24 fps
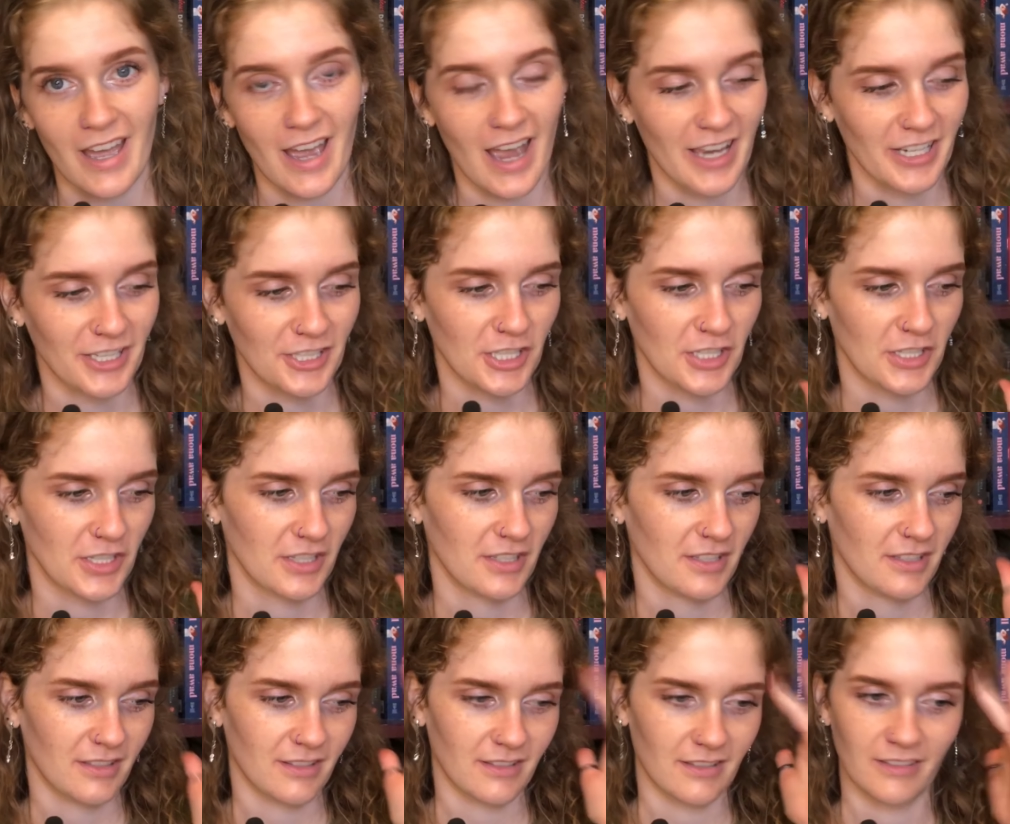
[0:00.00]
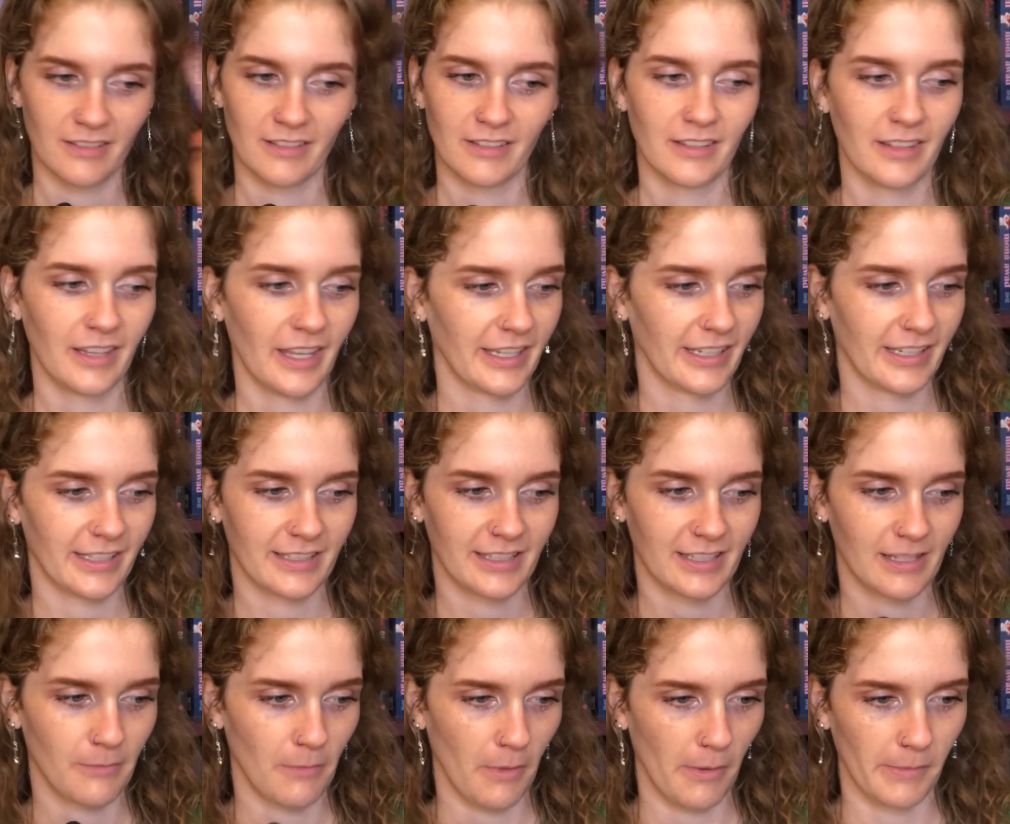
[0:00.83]
I just, like, it
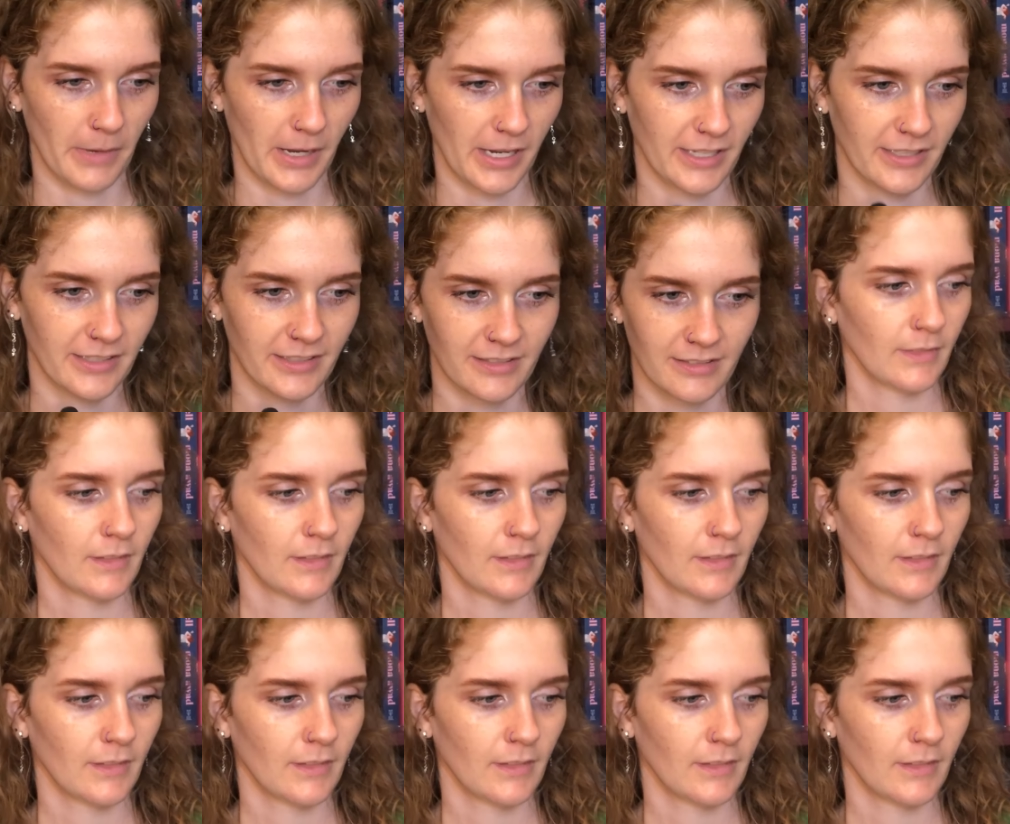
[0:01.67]
slipped my mind.